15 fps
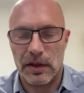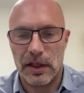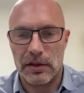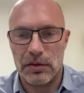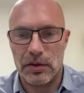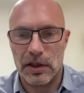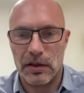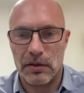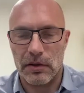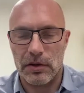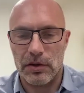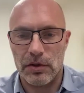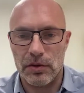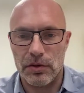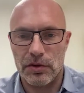that you can
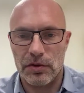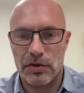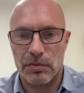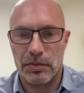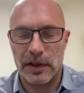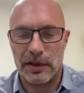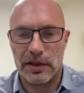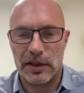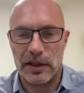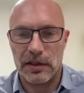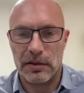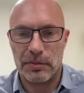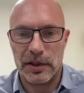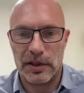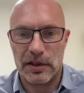use to build
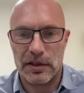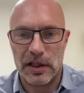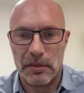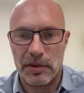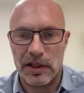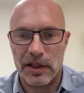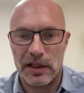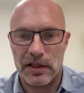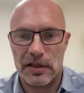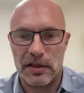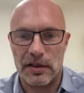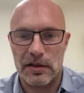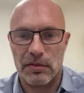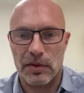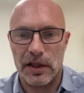these business
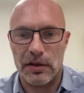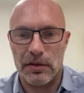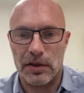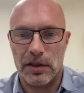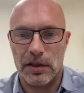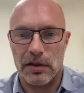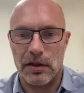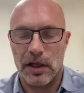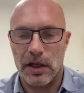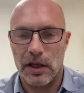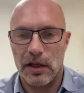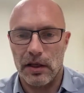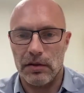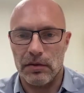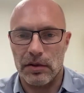applications, where you can
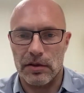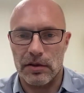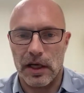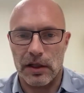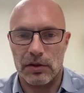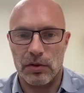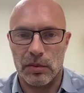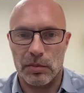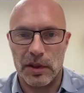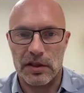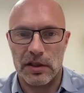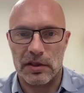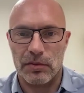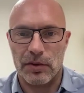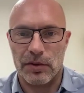you can start doing
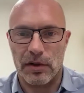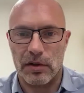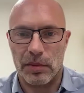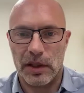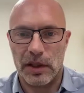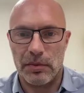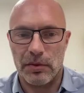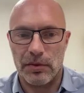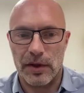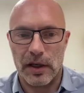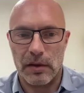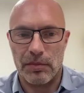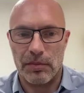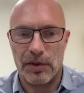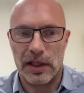business with other people
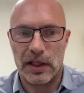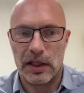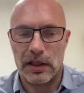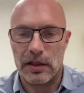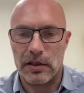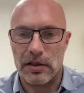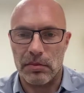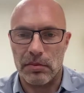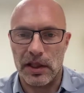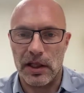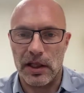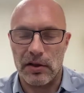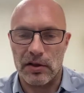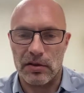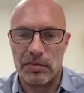without bringing in
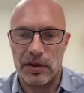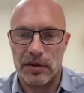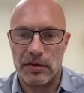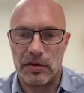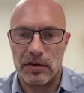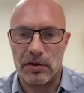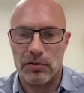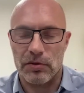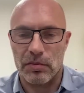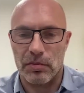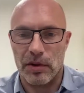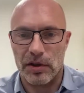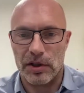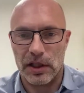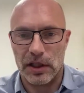intermediaries, because you can use the
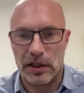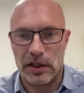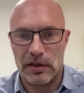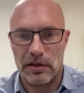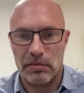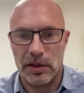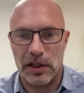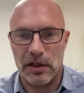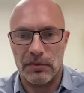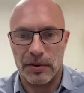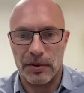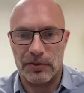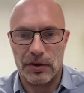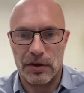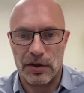blockchain as the medium
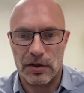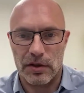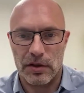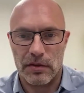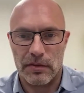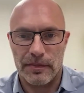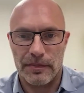of trust.